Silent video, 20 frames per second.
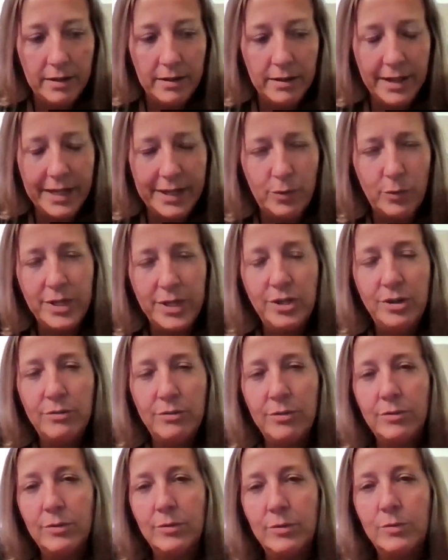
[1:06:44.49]
like when
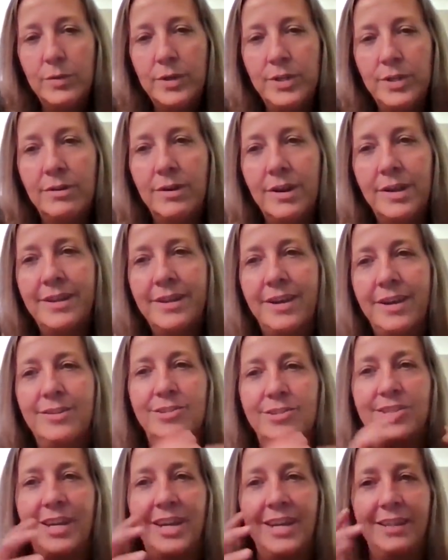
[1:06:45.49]
you when you're on the
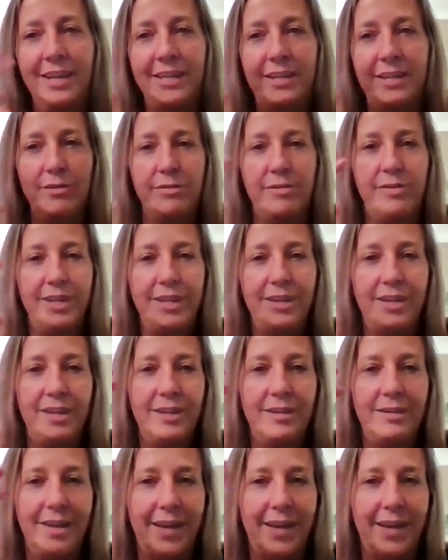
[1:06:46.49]
other side like you're thinking